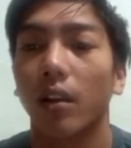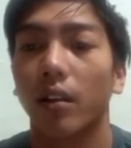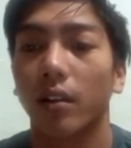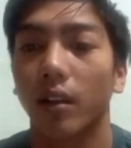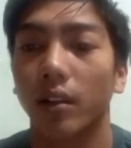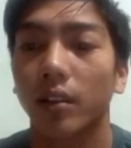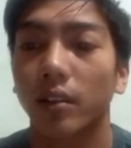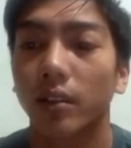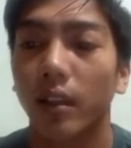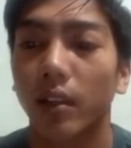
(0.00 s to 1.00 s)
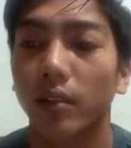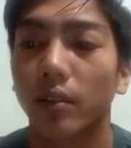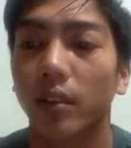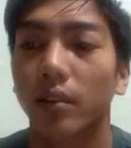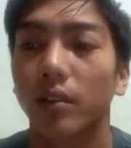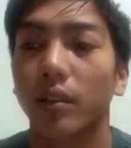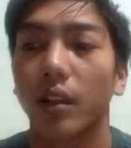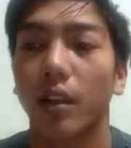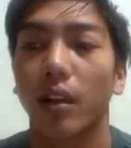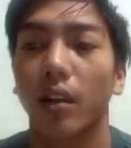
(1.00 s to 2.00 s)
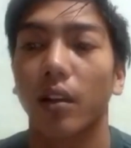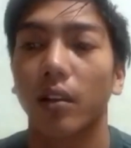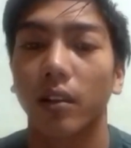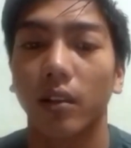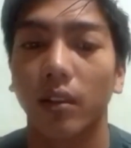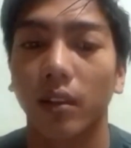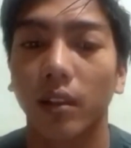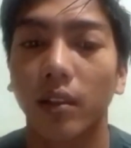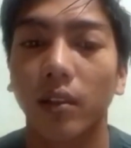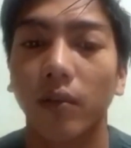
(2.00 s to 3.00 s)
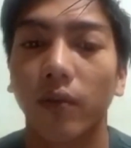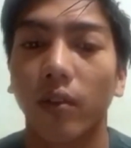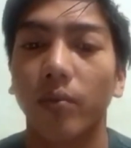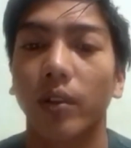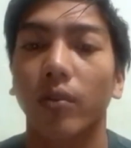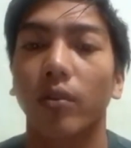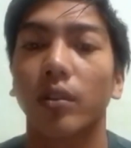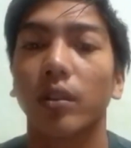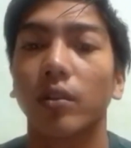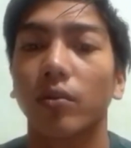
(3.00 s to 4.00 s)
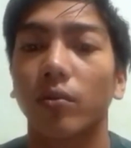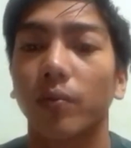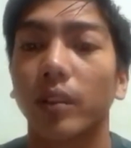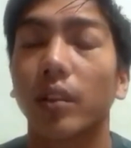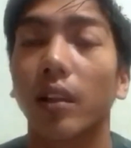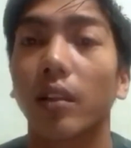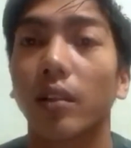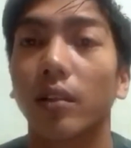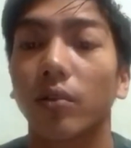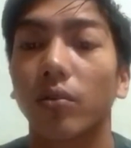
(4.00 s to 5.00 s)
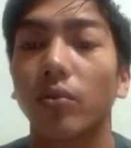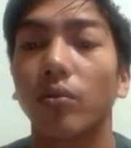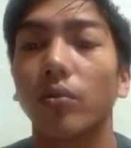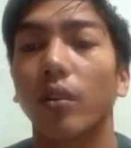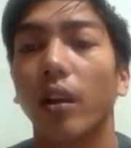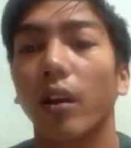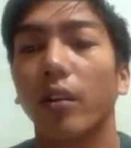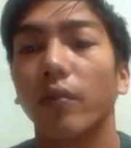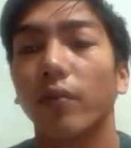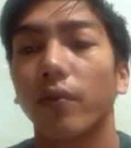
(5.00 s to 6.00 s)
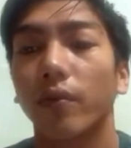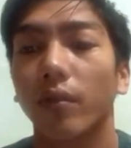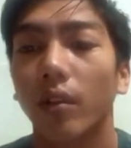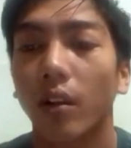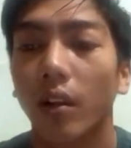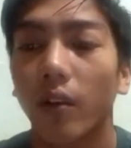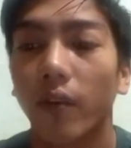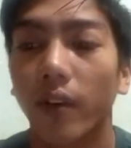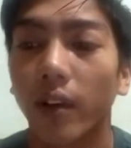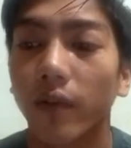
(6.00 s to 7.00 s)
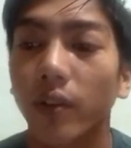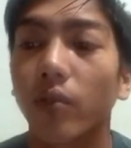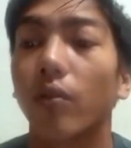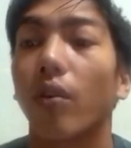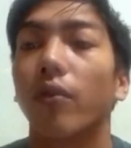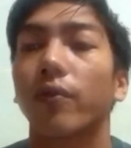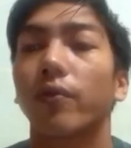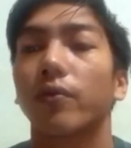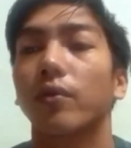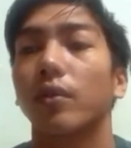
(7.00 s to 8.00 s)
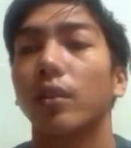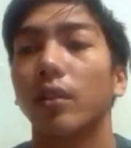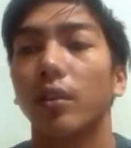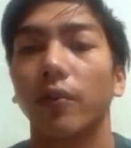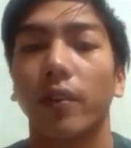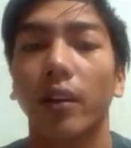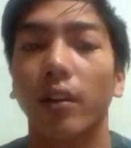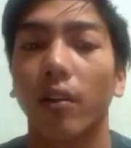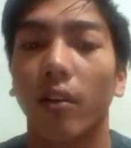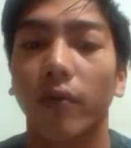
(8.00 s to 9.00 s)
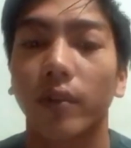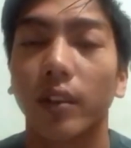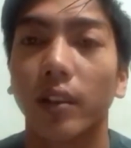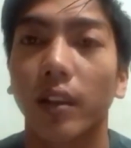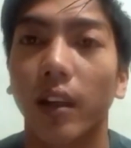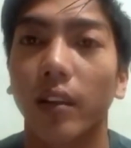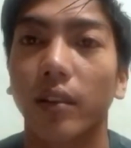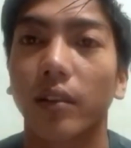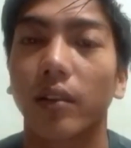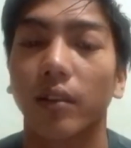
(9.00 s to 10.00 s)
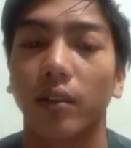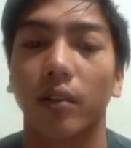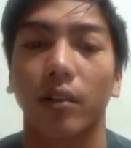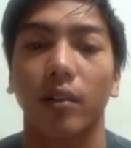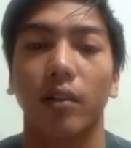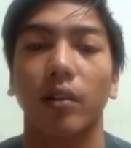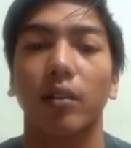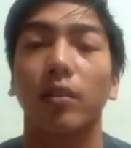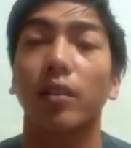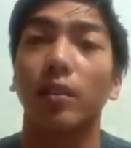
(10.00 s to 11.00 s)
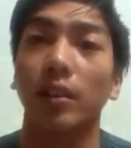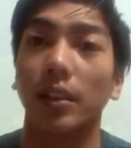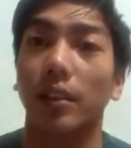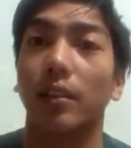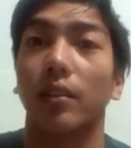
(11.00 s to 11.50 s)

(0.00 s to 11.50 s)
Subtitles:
rather than just their legal form in order to present a true and fair view of the affair of the entity.